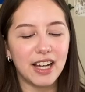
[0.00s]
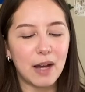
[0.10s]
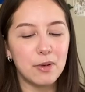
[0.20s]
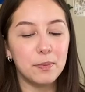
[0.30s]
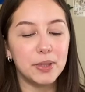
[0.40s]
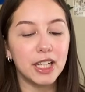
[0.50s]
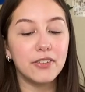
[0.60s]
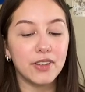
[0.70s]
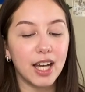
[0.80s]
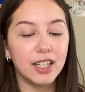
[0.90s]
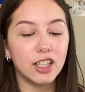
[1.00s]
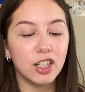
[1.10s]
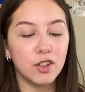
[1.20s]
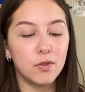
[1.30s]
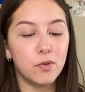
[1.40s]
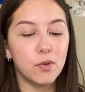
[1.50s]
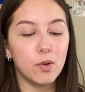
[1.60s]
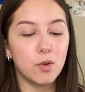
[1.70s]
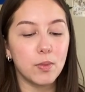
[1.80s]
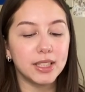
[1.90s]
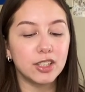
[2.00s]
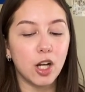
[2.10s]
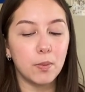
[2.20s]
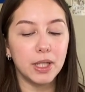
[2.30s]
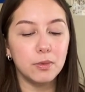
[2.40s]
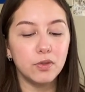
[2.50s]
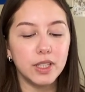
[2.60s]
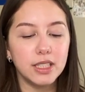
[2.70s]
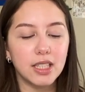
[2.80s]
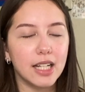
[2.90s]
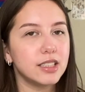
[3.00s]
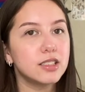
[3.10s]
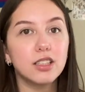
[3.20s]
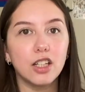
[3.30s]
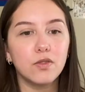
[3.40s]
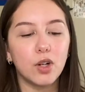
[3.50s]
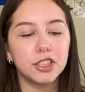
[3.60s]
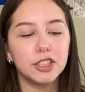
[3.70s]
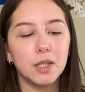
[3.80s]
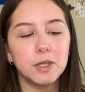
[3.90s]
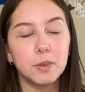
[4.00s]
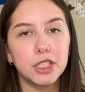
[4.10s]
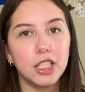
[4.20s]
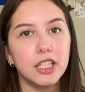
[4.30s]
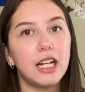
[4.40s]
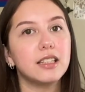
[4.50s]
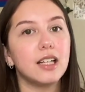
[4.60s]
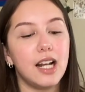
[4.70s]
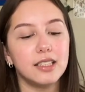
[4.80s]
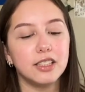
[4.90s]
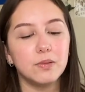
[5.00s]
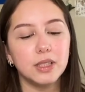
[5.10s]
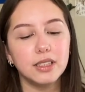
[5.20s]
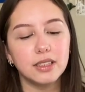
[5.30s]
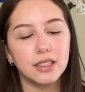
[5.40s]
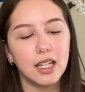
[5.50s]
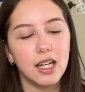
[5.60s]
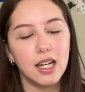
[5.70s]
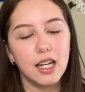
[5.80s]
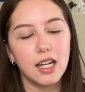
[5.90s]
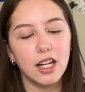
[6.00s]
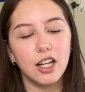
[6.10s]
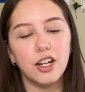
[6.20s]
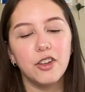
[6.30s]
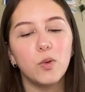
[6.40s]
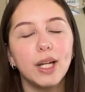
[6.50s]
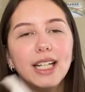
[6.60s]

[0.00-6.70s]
I'm a big fan of romantic comedy movies. I just love watching them, especially like the classic ones. The Wedding